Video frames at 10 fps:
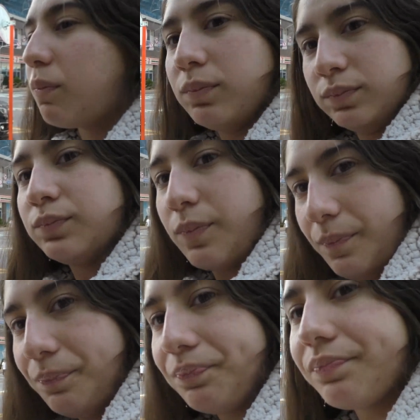Mm.
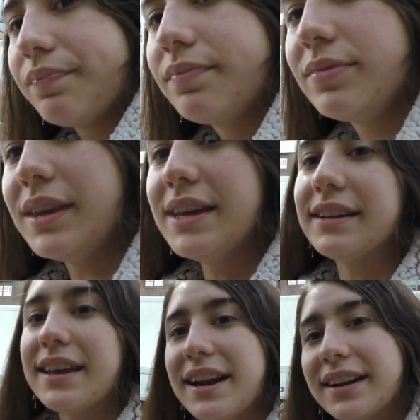Yeah,
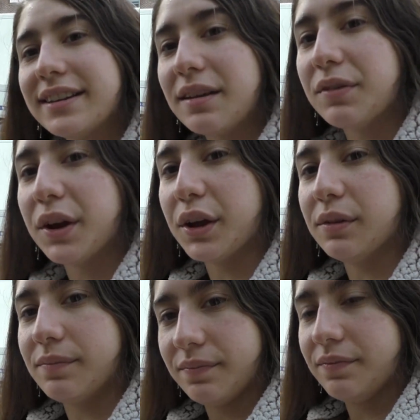ten out of ten. Very
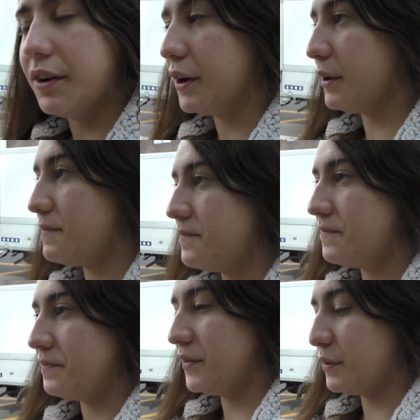good. Very good.
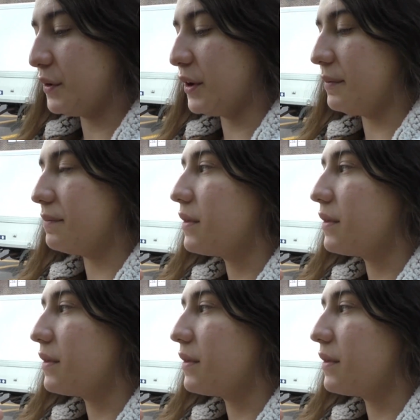It's real good.